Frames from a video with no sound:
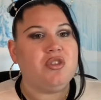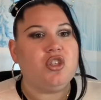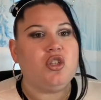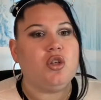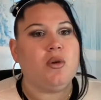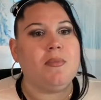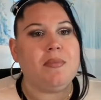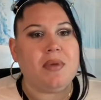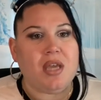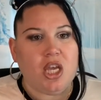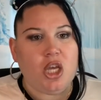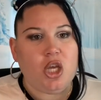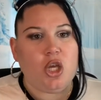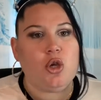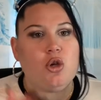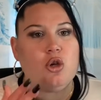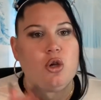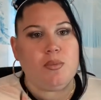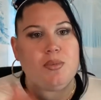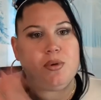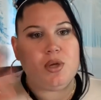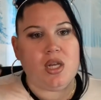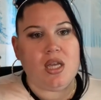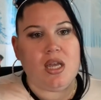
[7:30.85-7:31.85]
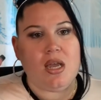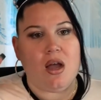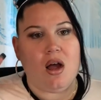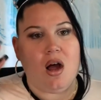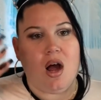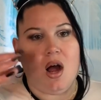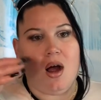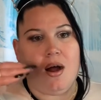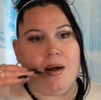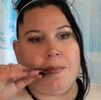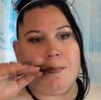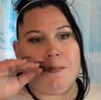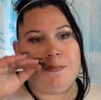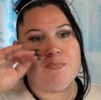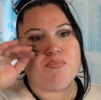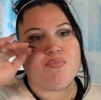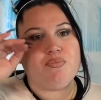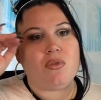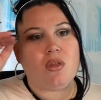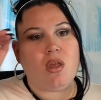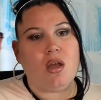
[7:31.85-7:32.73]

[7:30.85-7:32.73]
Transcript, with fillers: To me, Huda Beauty, um,